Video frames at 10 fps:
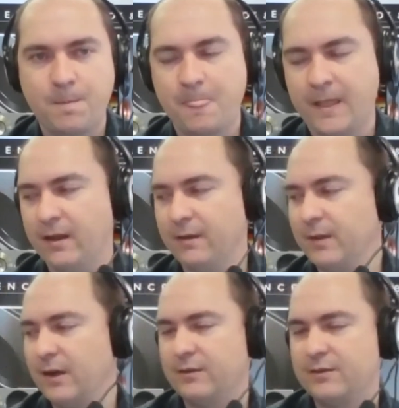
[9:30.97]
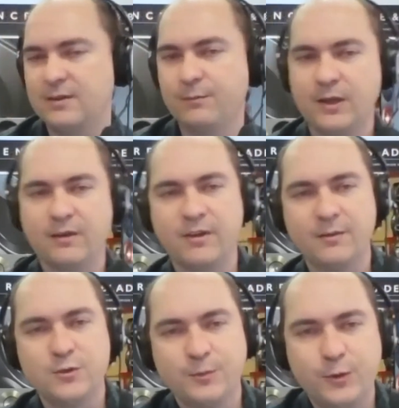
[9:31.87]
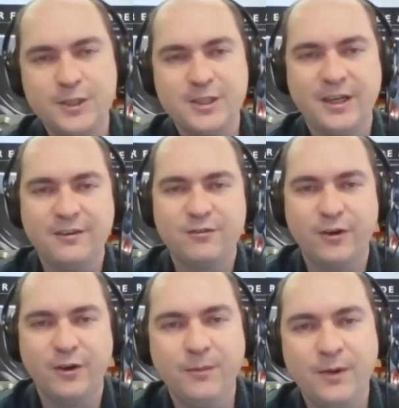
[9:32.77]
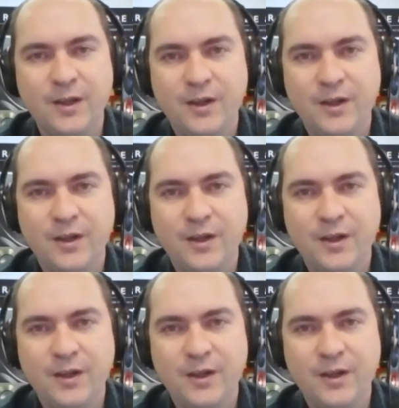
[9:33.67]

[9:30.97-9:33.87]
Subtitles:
Now, something I've come to appreciate from